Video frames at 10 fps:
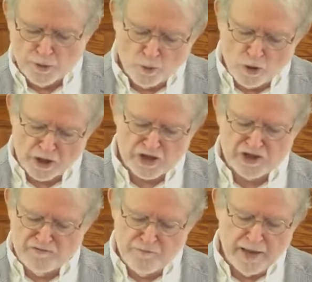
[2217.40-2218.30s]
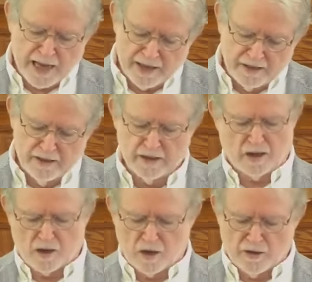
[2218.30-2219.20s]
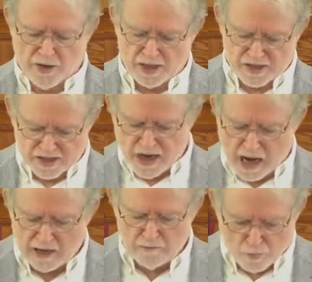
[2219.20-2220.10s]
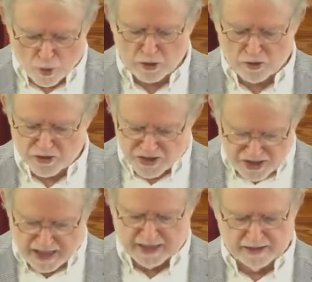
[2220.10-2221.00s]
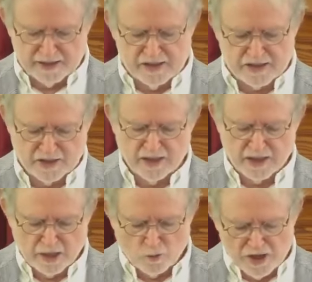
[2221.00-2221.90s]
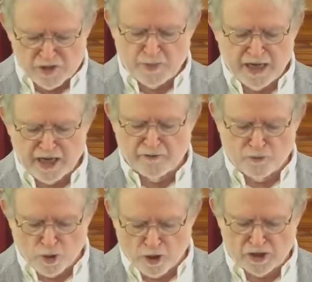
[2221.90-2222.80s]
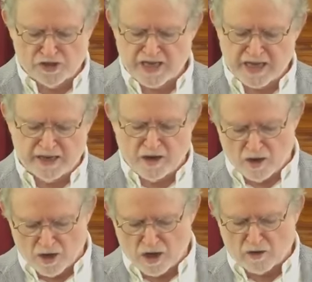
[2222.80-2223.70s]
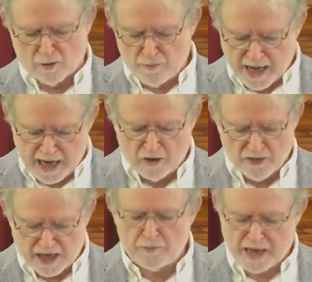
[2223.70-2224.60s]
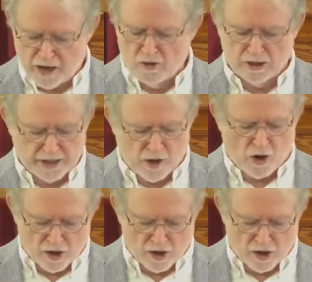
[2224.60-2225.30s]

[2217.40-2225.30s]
The works of men are thus not mortal sins. We speak of works that are apparently